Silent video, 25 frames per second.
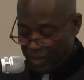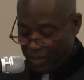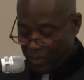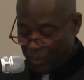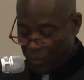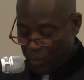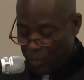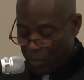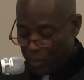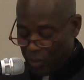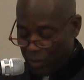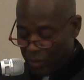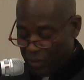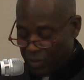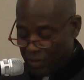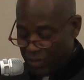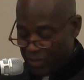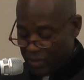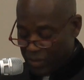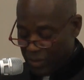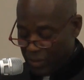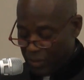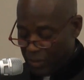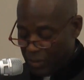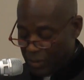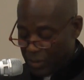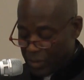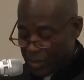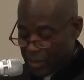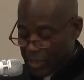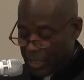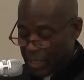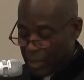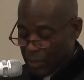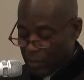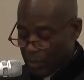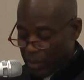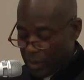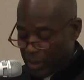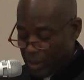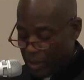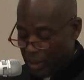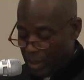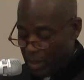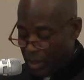what are considered sacred